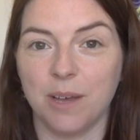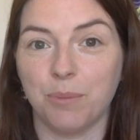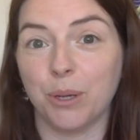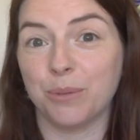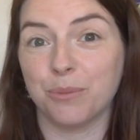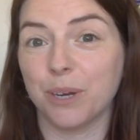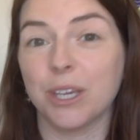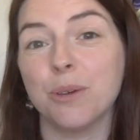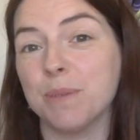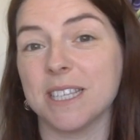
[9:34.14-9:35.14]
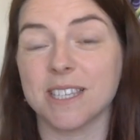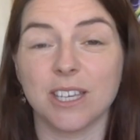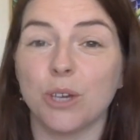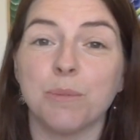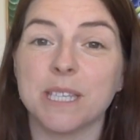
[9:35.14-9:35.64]
But we're humans and
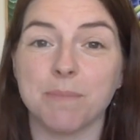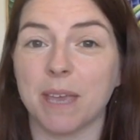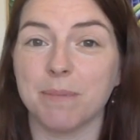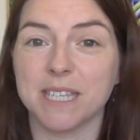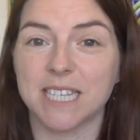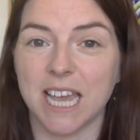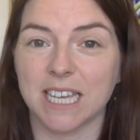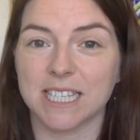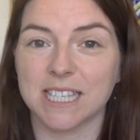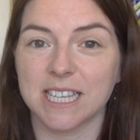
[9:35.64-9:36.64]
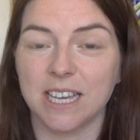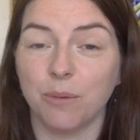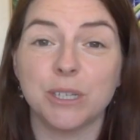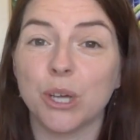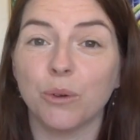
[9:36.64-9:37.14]
humans make mistakes.
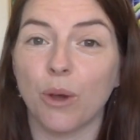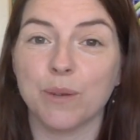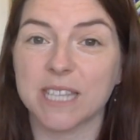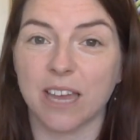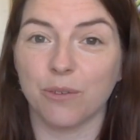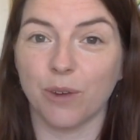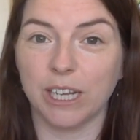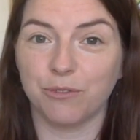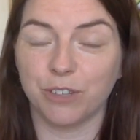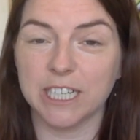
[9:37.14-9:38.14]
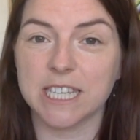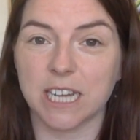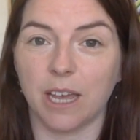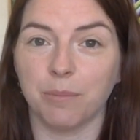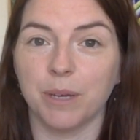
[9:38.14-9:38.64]
We don't always get it right first
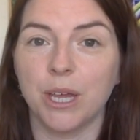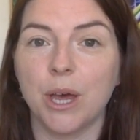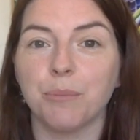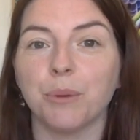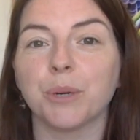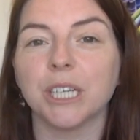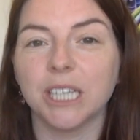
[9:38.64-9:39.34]
time, but we're